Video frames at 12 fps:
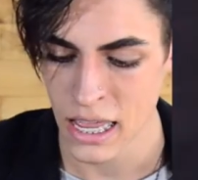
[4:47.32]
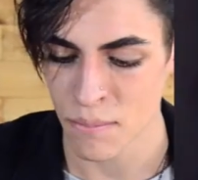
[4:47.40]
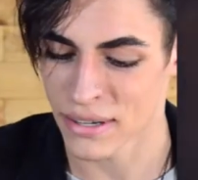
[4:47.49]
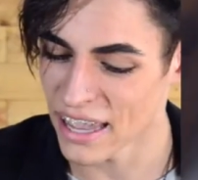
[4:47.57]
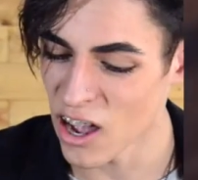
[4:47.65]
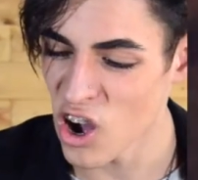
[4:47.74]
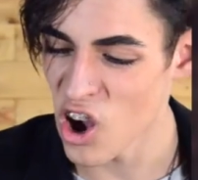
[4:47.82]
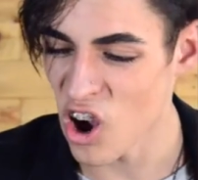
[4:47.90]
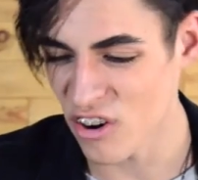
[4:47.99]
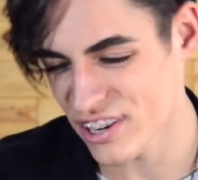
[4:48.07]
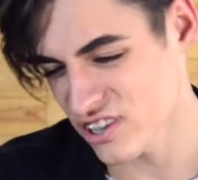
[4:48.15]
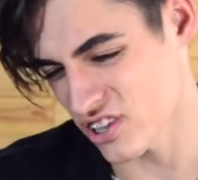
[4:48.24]
But they are
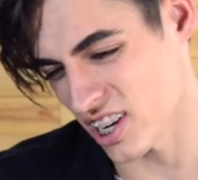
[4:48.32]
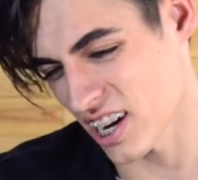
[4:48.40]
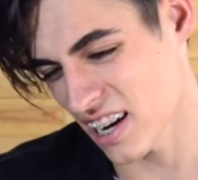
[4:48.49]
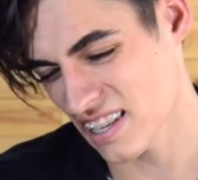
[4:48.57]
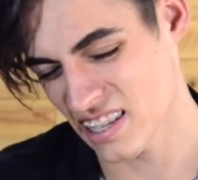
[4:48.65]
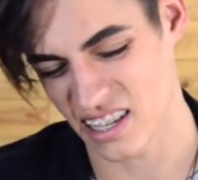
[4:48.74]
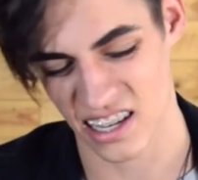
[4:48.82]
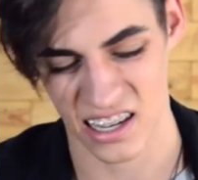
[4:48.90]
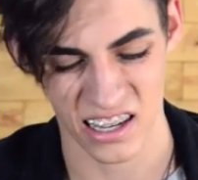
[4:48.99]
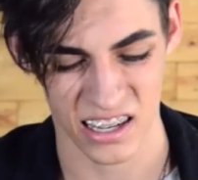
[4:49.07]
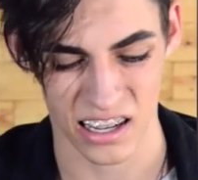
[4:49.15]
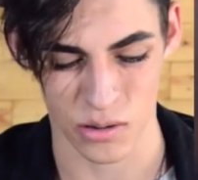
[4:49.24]
orange lights.
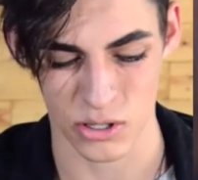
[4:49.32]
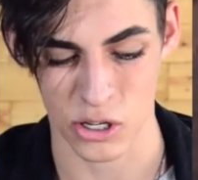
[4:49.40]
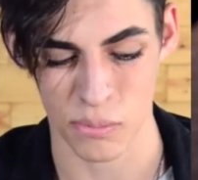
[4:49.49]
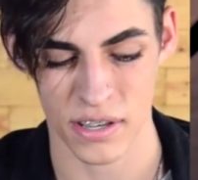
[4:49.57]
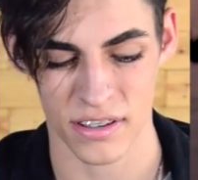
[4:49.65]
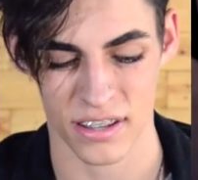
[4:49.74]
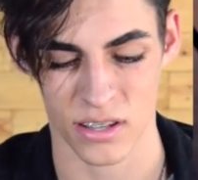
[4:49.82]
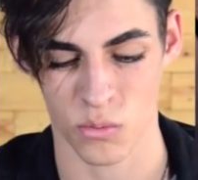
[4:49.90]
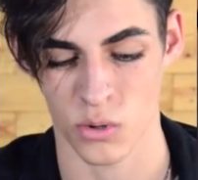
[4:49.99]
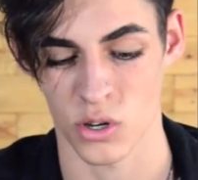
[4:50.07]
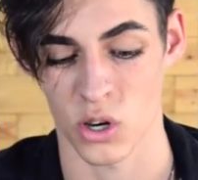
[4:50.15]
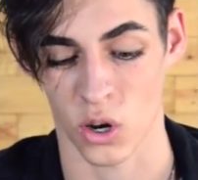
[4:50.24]
I was hoping that they
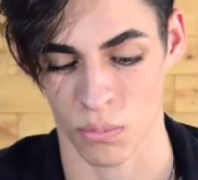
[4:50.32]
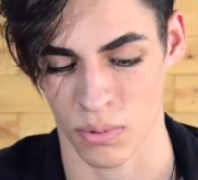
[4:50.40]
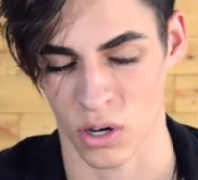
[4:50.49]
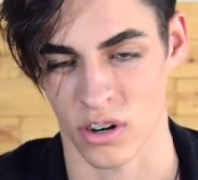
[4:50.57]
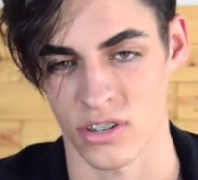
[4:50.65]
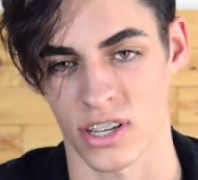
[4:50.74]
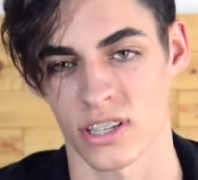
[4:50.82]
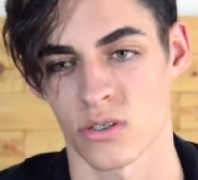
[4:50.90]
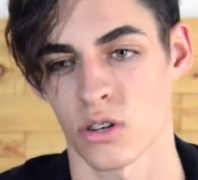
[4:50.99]
would not be orange lights.